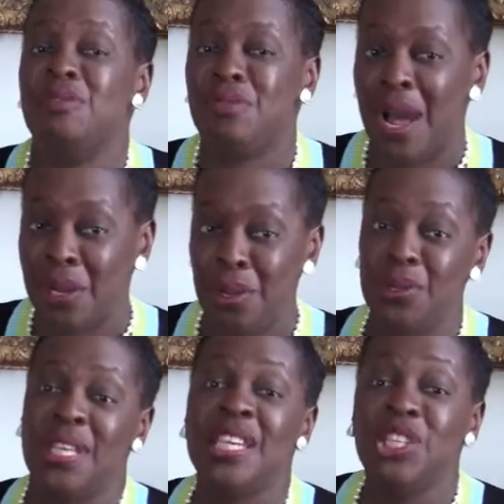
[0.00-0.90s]
and
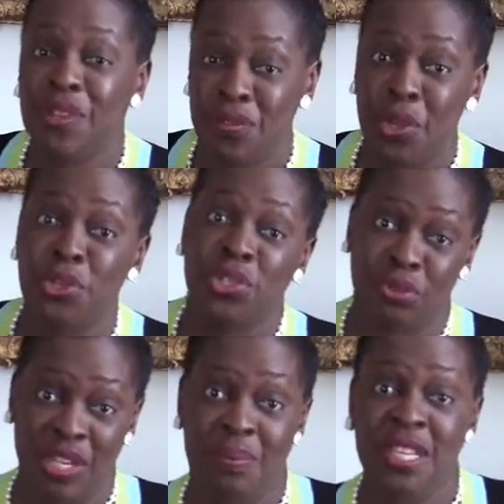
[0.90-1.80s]
follows each of those
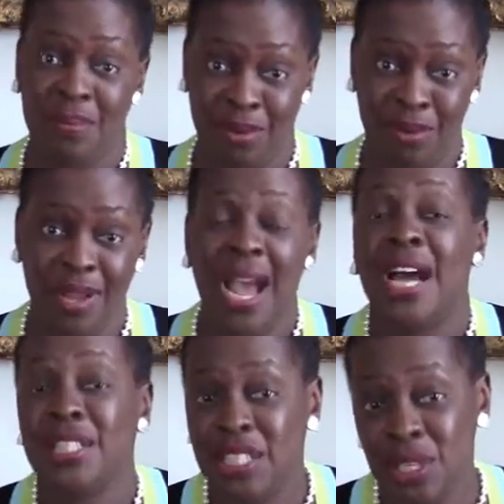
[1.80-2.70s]
3 people
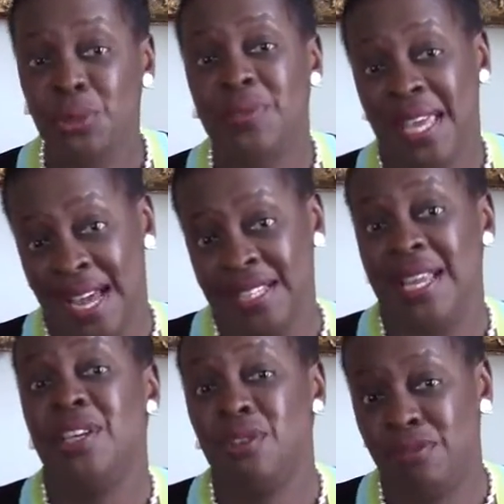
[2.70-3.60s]
until they
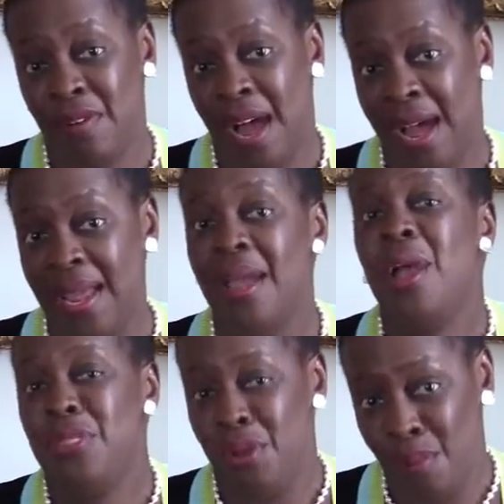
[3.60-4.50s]
identify
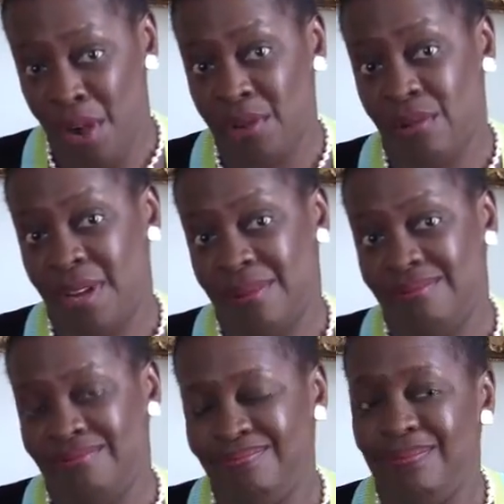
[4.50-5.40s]
the murderer.
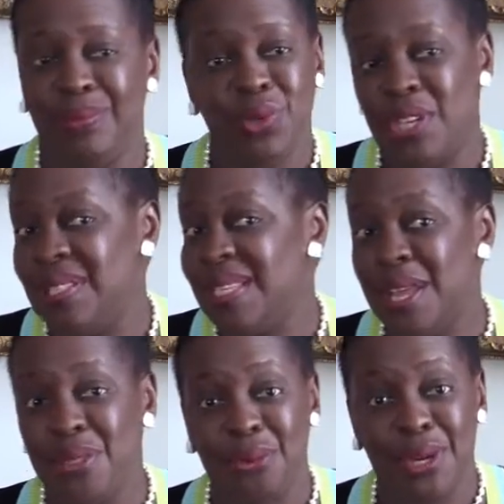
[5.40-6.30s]
You can
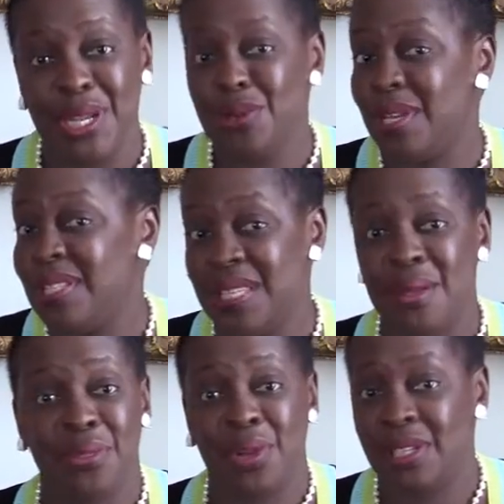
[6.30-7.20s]
say 3, you can
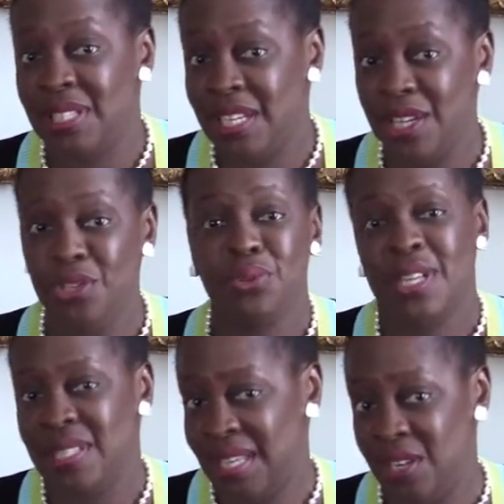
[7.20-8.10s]
say 13,
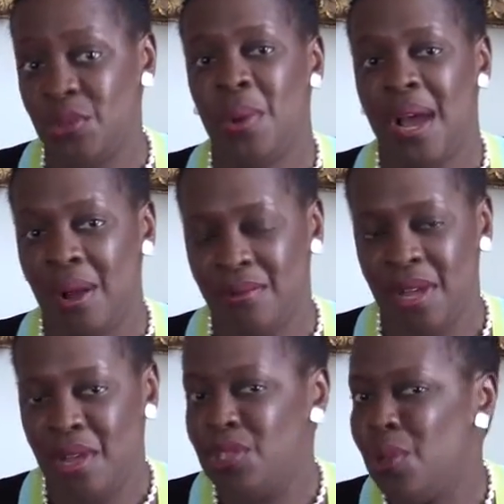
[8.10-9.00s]
you can say
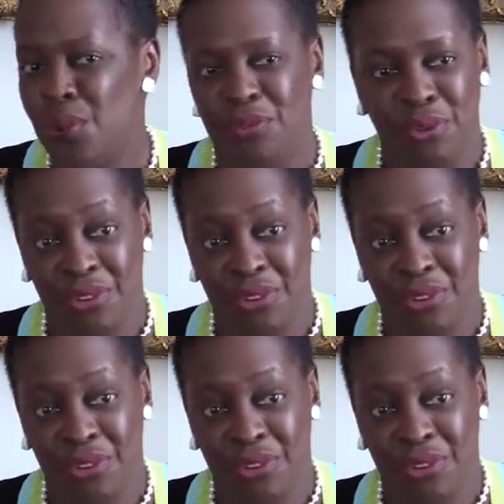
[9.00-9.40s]
12. So